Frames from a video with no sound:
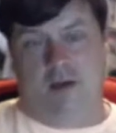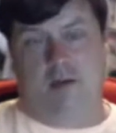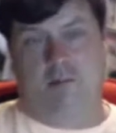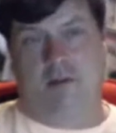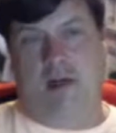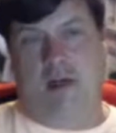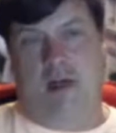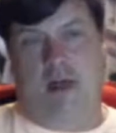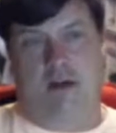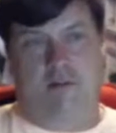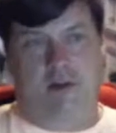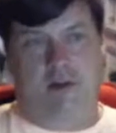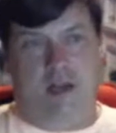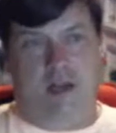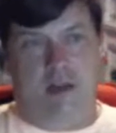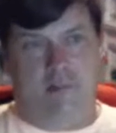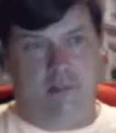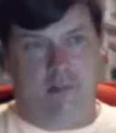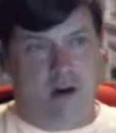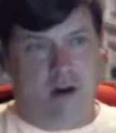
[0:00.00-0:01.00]
I mean, I haven't had
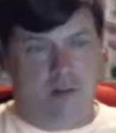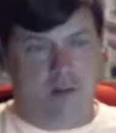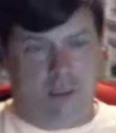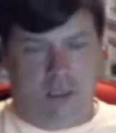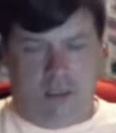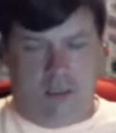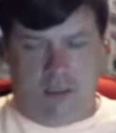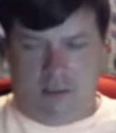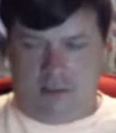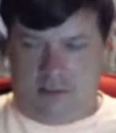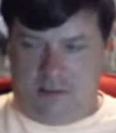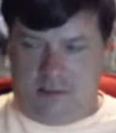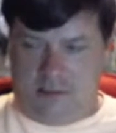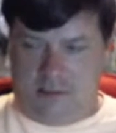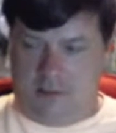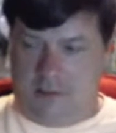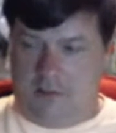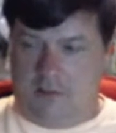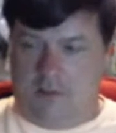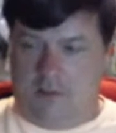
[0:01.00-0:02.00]
any power loss,
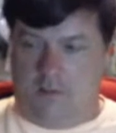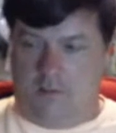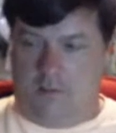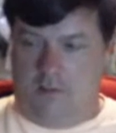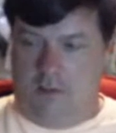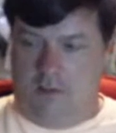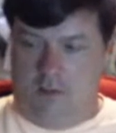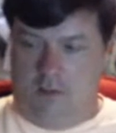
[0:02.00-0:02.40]
so